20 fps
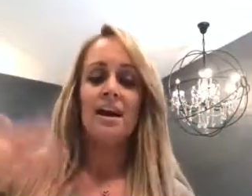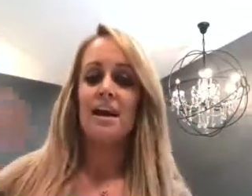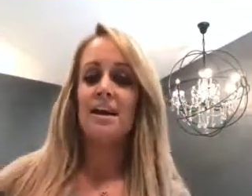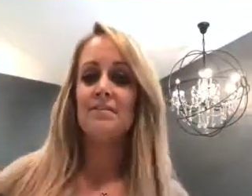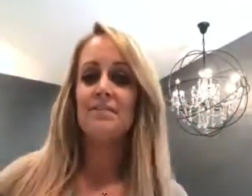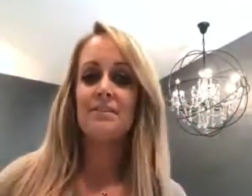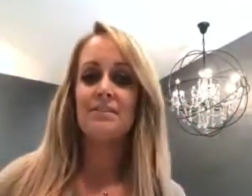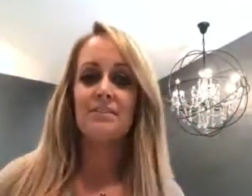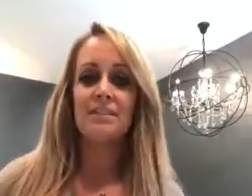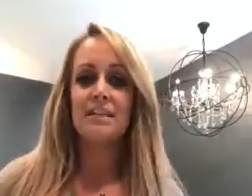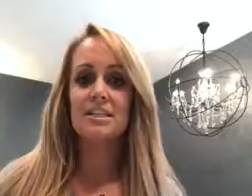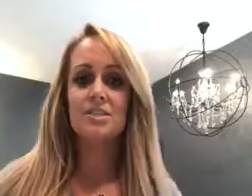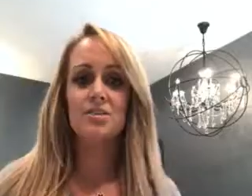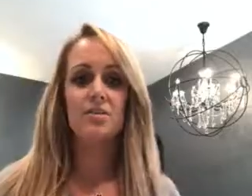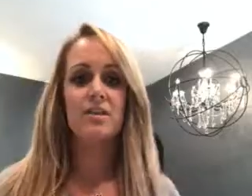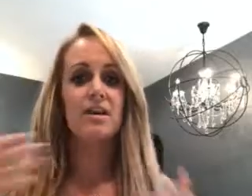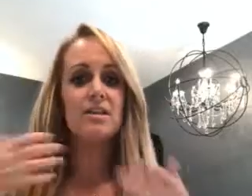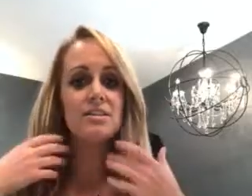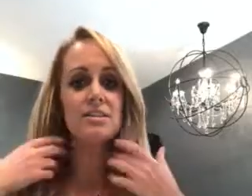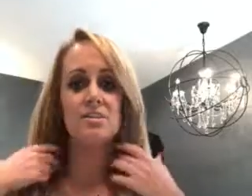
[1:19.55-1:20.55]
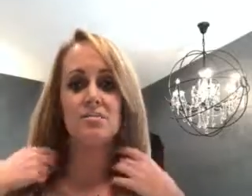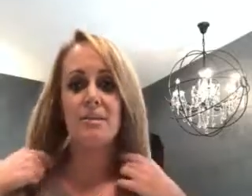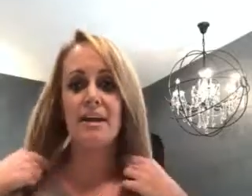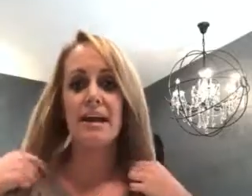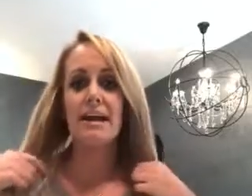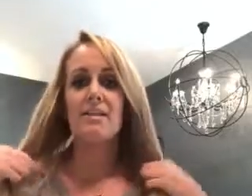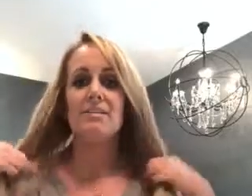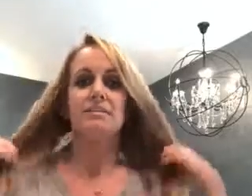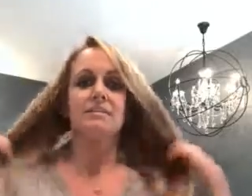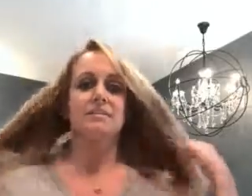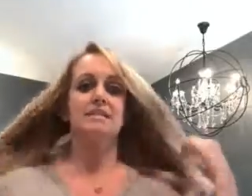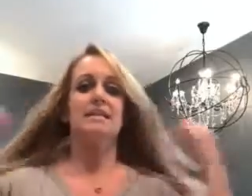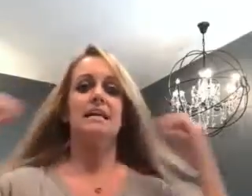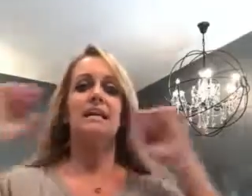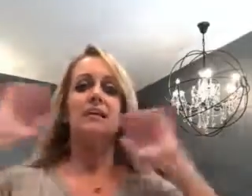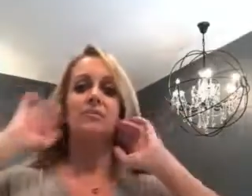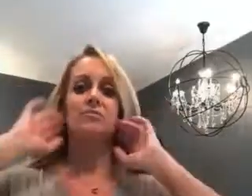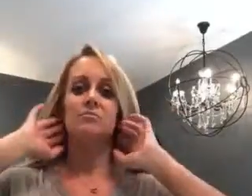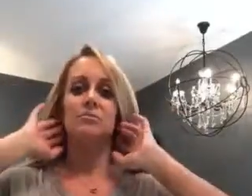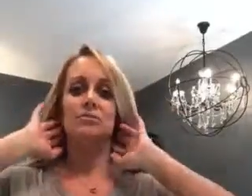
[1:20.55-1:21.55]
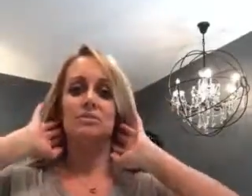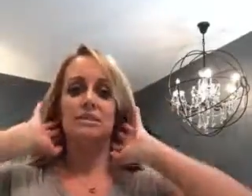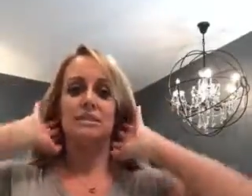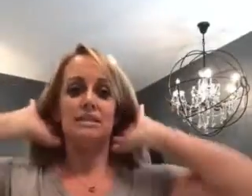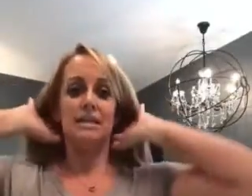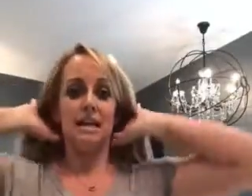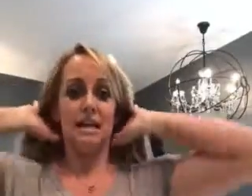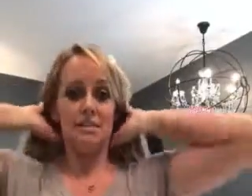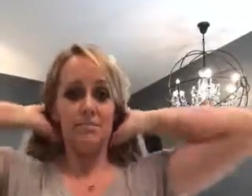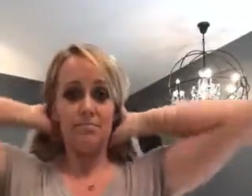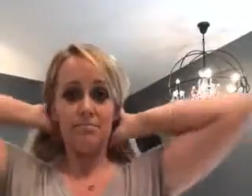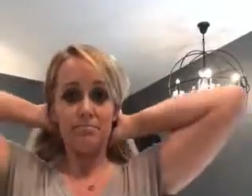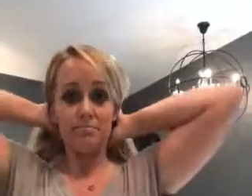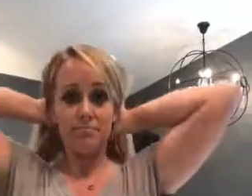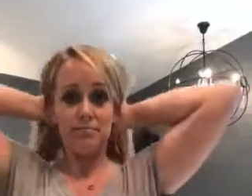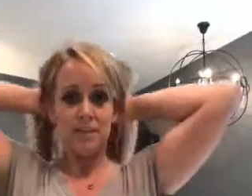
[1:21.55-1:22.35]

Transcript: I have different things going on, so my hair isn't down most of the time.